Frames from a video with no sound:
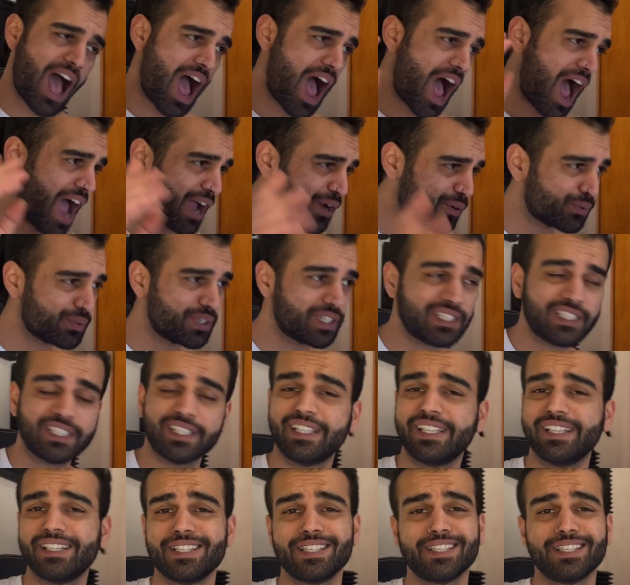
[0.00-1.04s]
I really
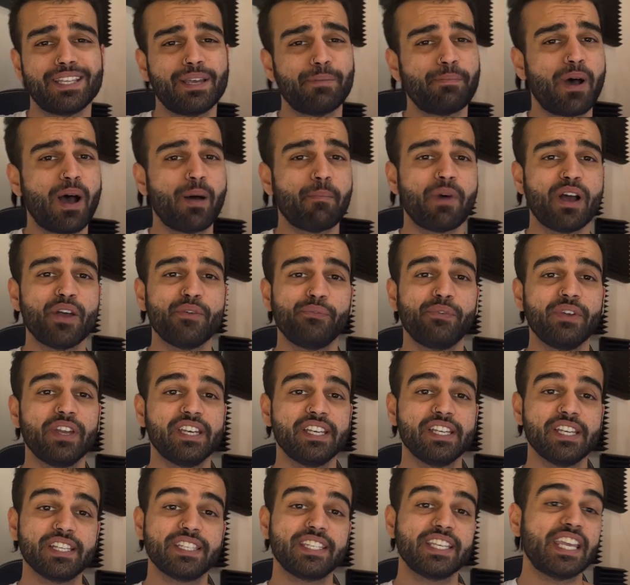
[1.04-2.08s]
need to step up my
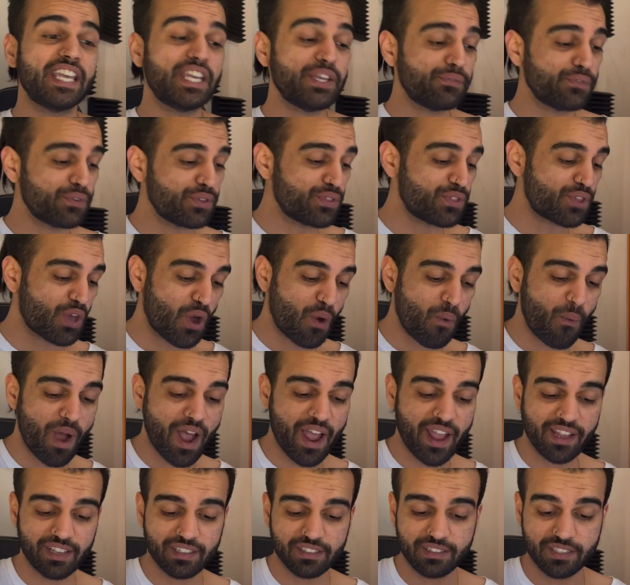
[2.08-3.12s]
fitness. Even though
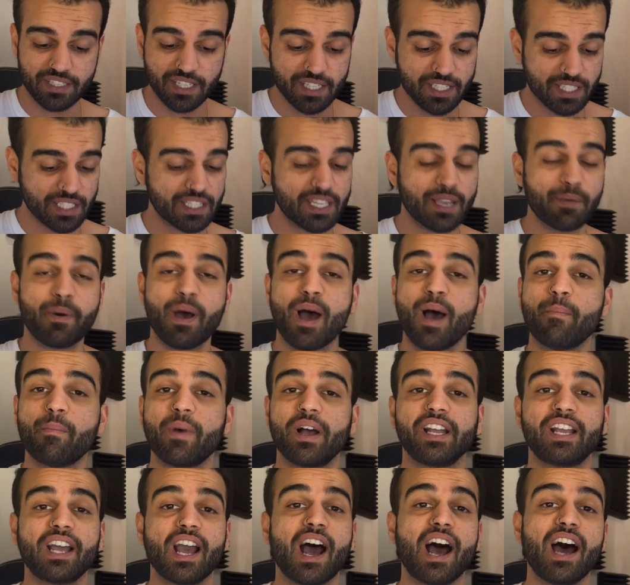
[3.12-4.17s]
I did step up my
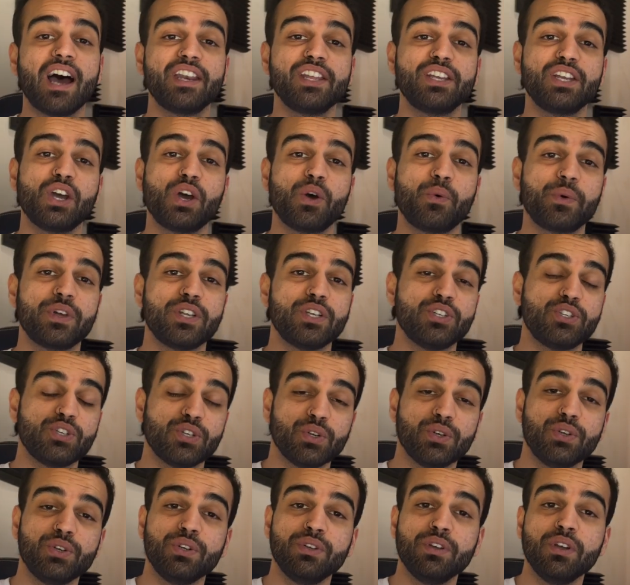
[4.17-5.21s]
cardio and
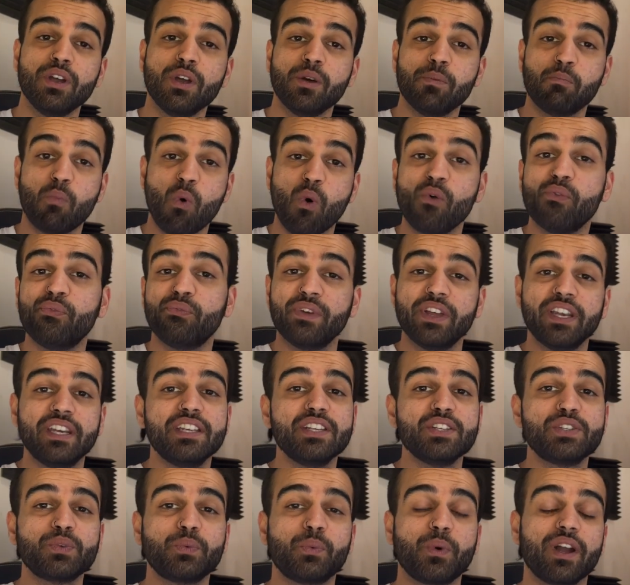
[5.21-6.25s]
do more
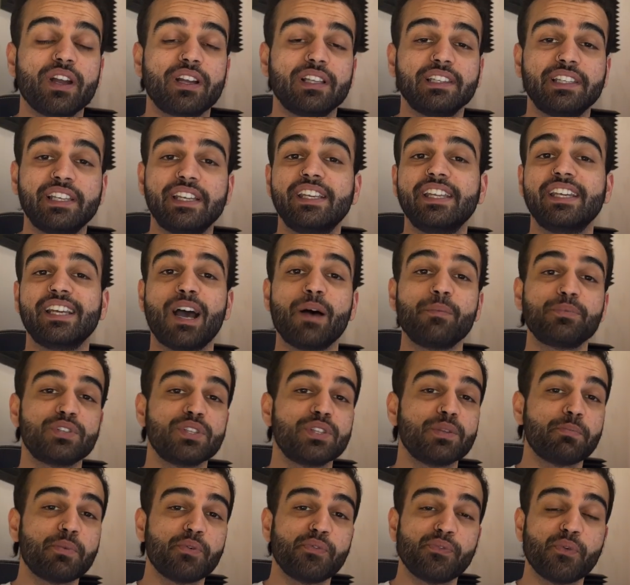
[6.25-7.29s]
fitness work leading up to the
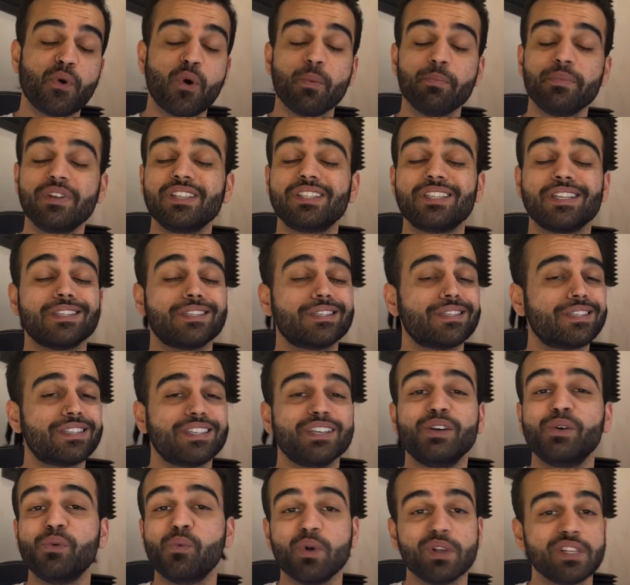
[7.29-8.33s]
performance, it
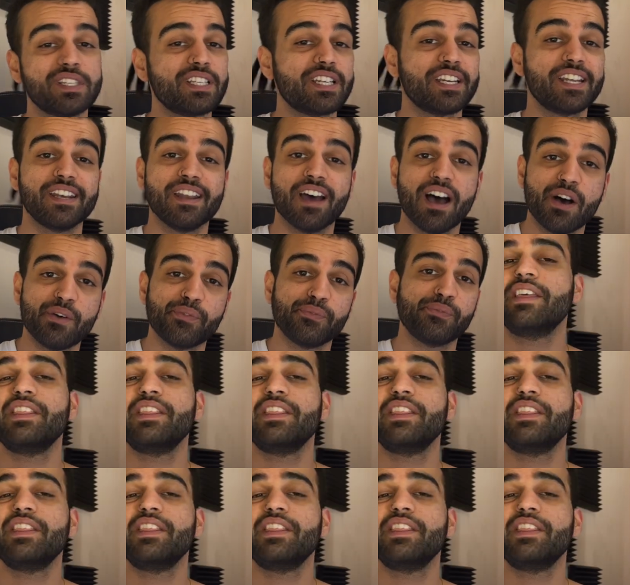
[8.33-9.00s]
still wasn't enough.